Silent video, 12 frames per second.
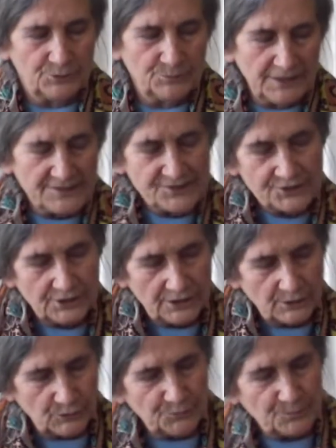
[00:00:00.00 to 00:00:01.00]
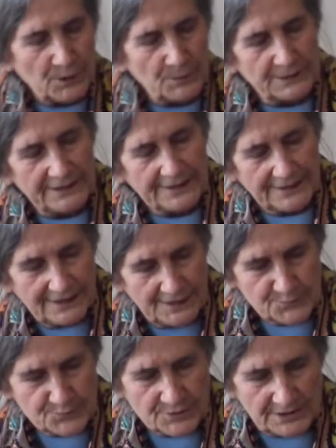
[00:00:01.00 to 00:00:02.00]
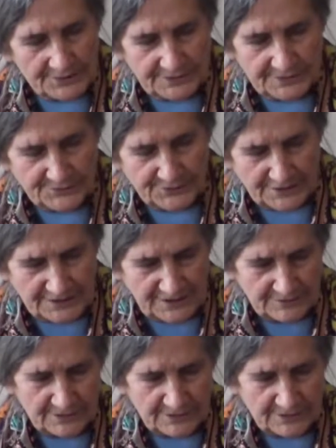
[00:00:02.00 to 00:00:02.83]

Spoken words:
a mixture of public and private funding.